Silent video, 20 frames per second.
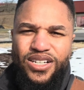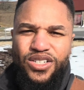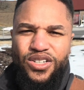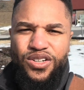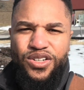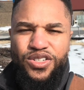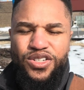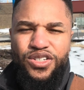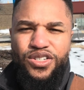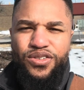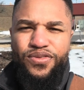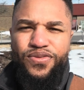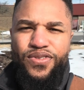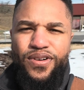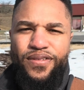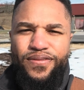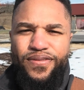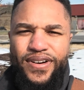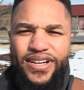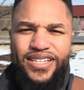So this is the
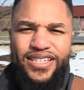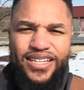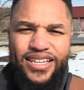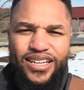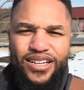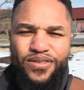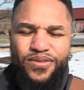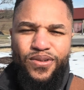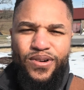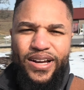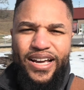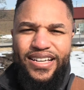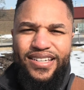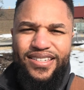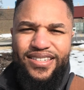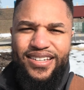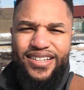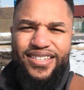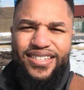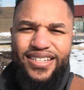front-facing 4K
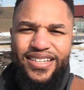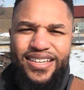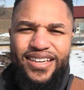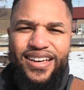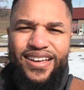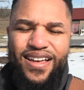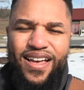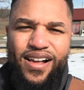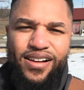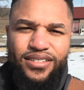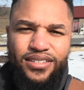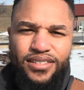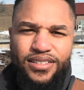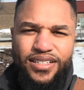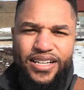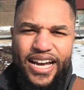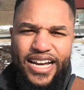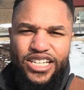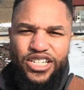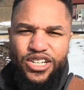60
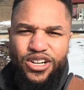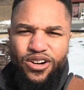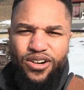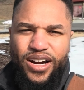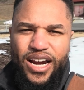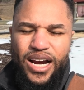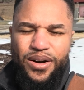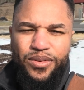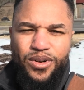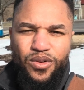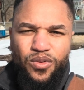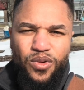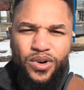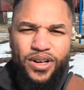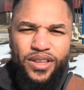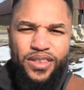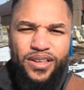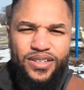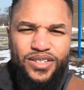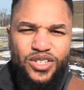HDR camera
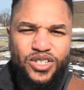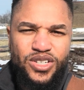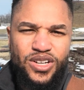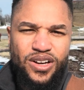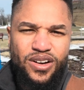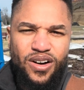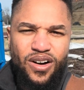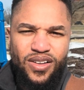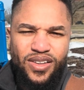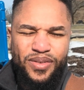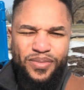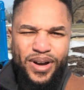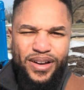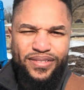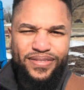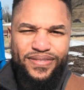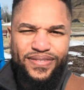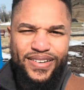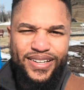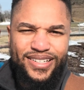with sun all in
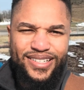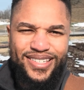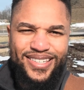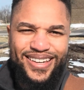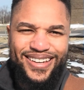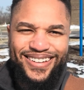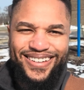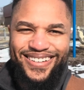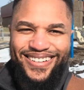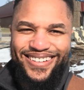my face.